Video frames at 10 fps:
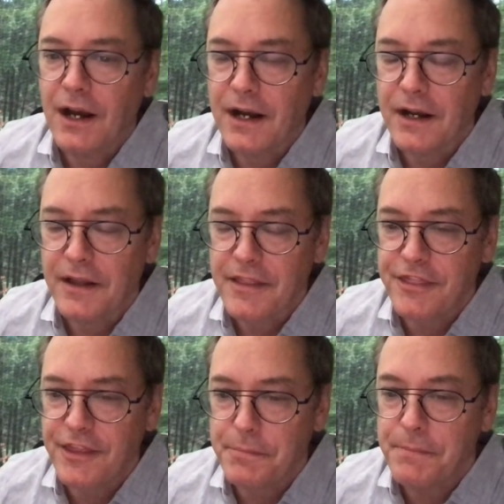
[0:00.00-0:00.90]
uh,
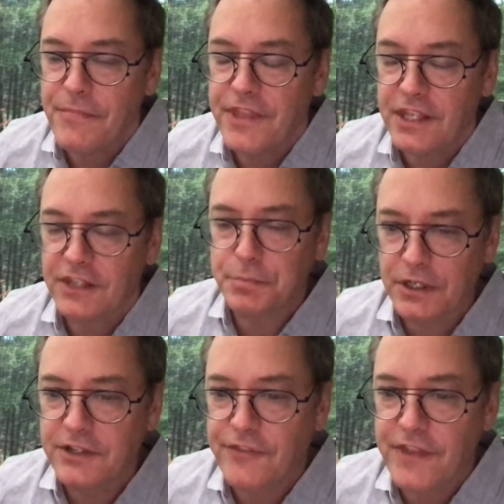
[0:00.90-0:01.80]
the, the
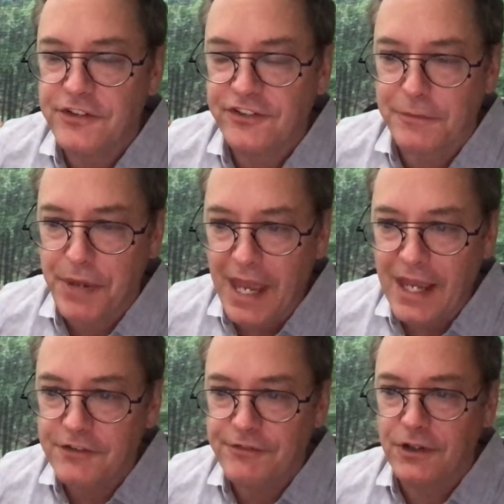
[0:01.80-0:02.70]
experience that's as
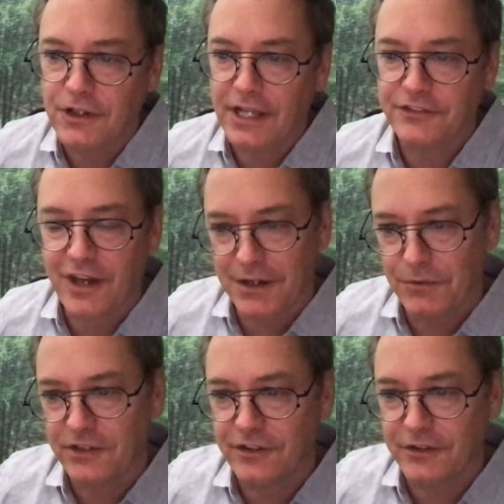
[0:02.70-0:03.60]
impactful as a high
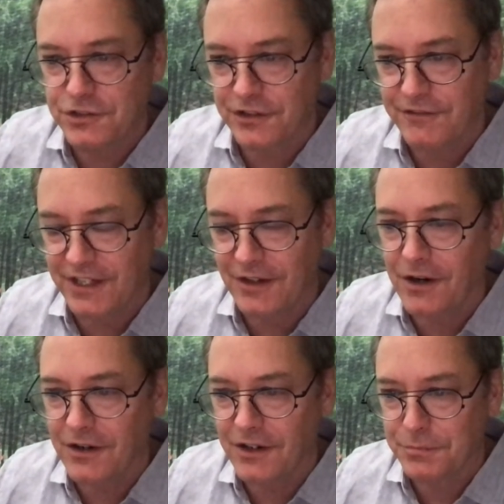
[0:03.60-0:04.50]
resolution
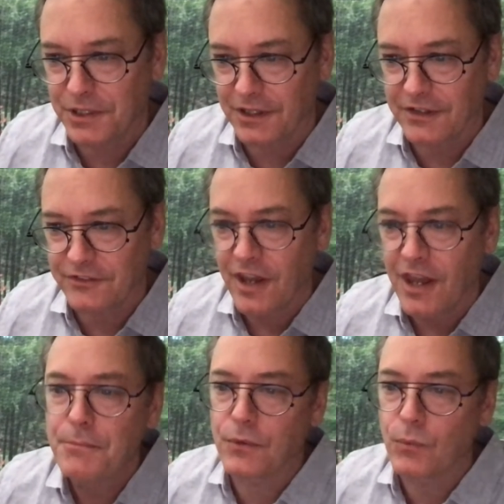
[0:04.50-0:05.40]
VR experience,
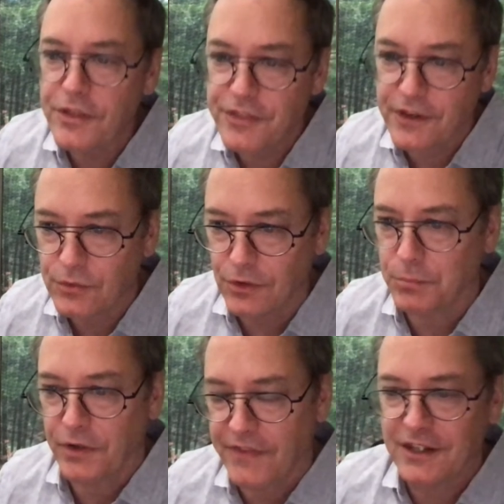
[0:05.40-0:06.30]
but with a
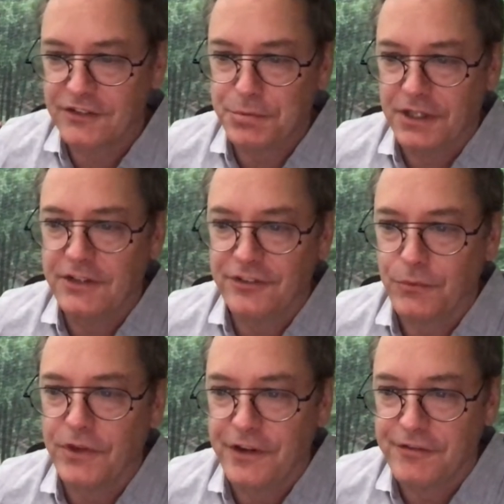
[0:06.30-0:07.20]
group where they experience
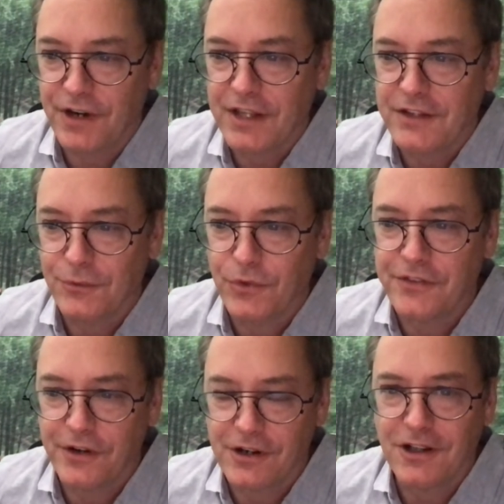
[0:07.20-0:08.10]
it with their friends and with their